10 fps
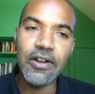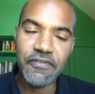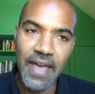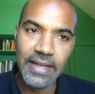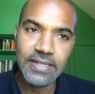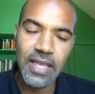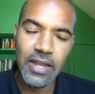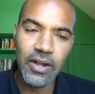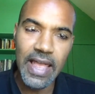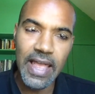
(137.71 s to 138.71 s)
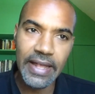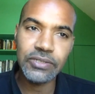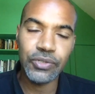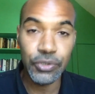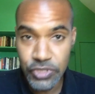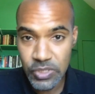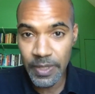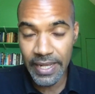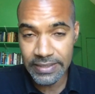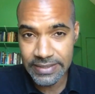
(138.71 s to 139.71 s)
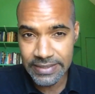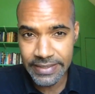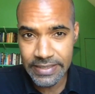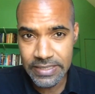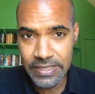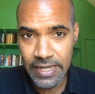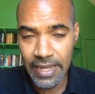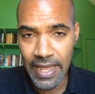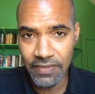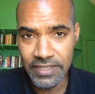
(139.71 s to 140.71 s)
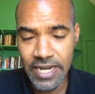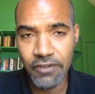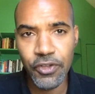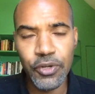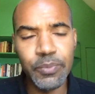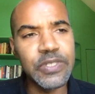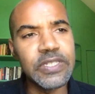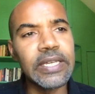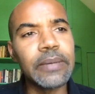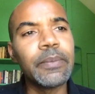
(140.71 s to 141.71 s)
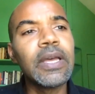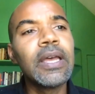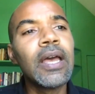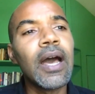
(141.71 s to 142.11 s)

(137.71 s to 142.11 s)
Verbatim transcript: artifacts that are held, or used to be held at least, uh, at the Tervuren Museum,